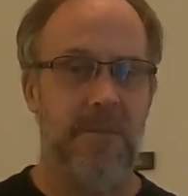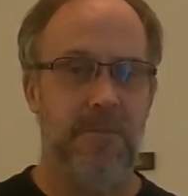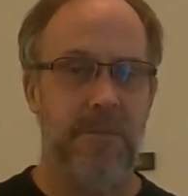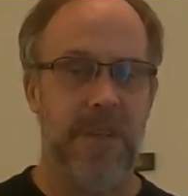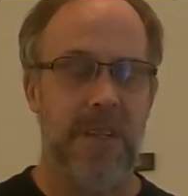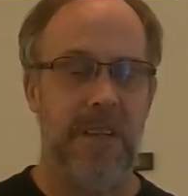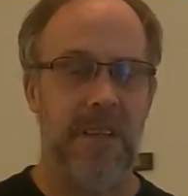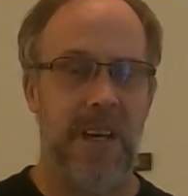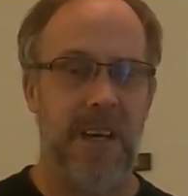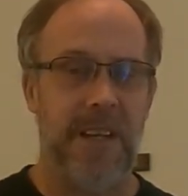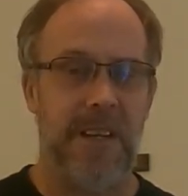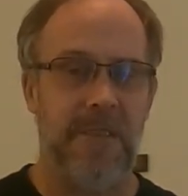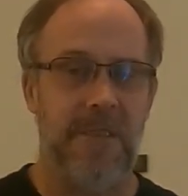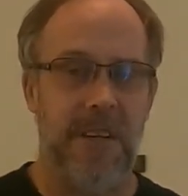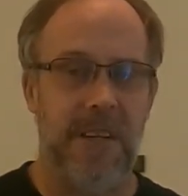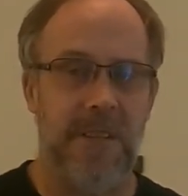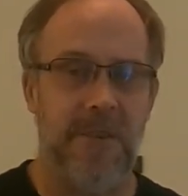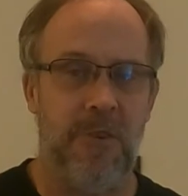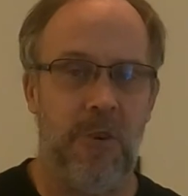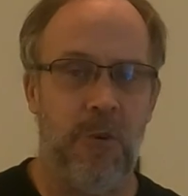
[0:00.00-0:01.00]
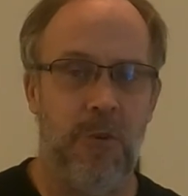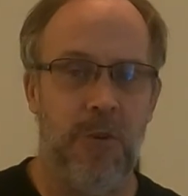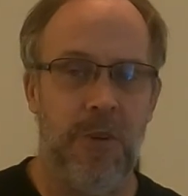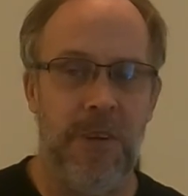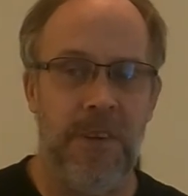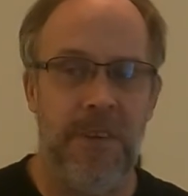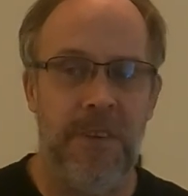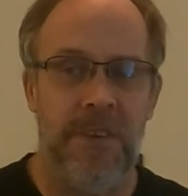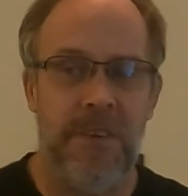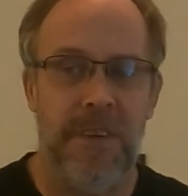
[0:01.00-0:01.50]
Be a lot of great
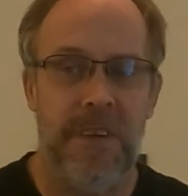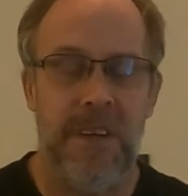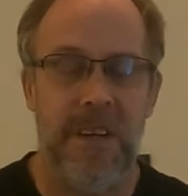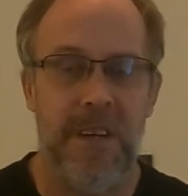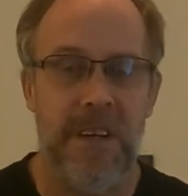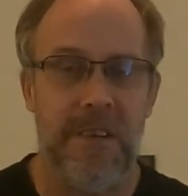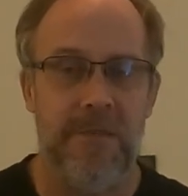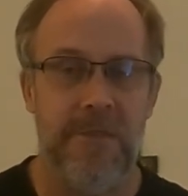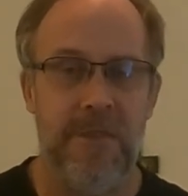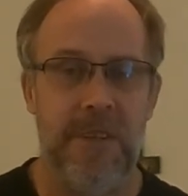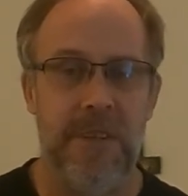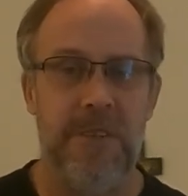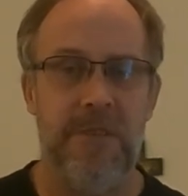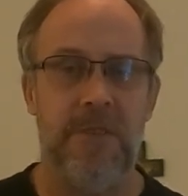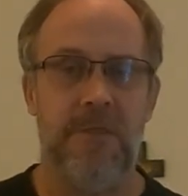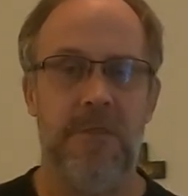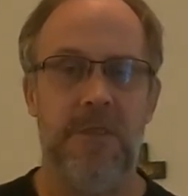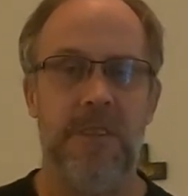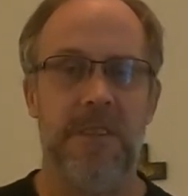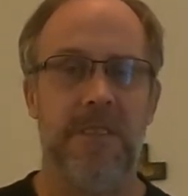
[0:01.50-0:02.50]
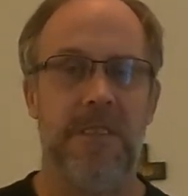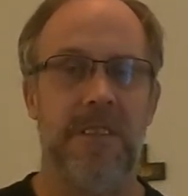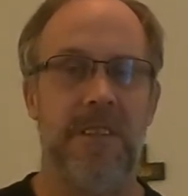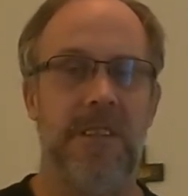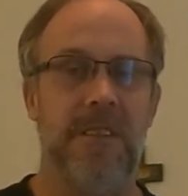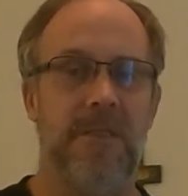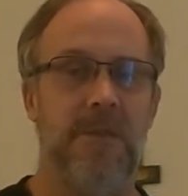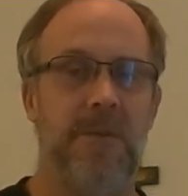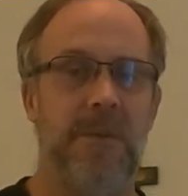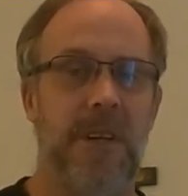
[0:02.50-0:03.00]
toys. Uh, if you need toys
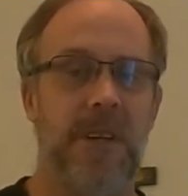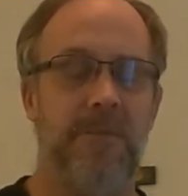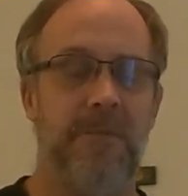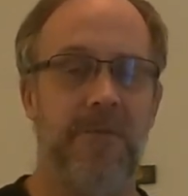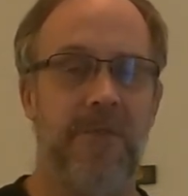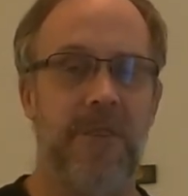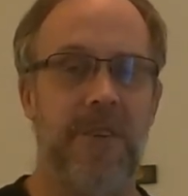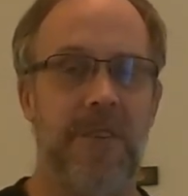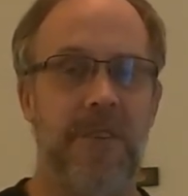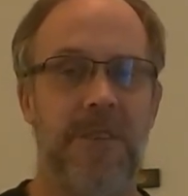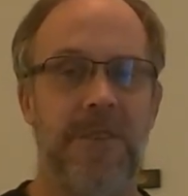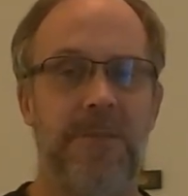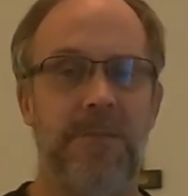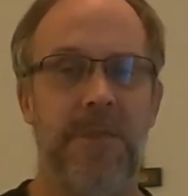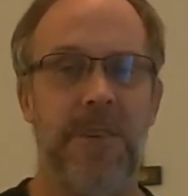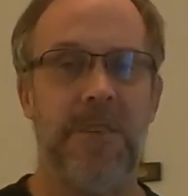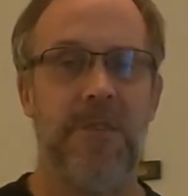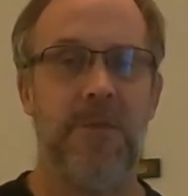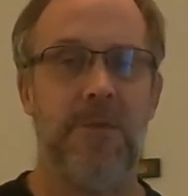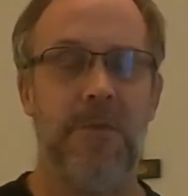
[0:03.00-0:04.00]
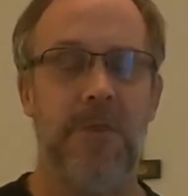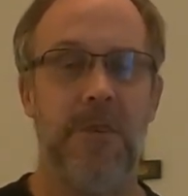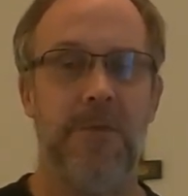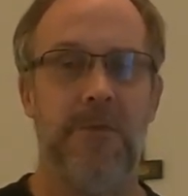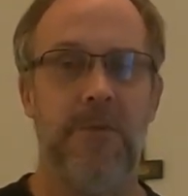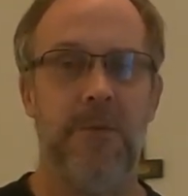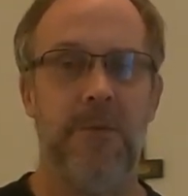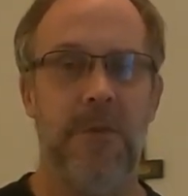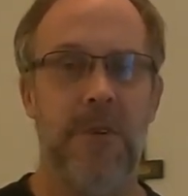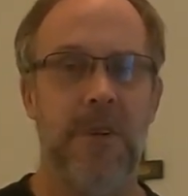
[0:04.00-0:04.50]
gearing up for Christmas, quarter
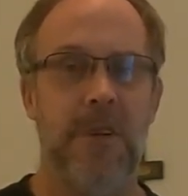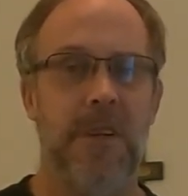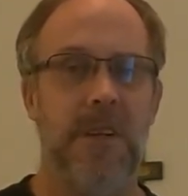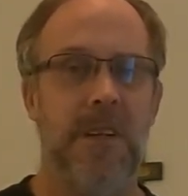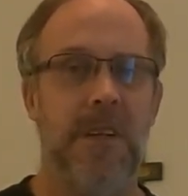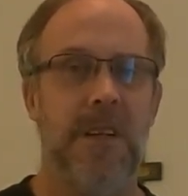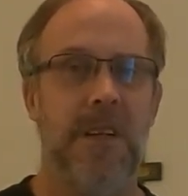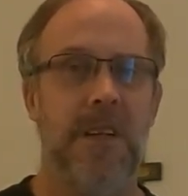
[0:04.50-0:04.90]
four,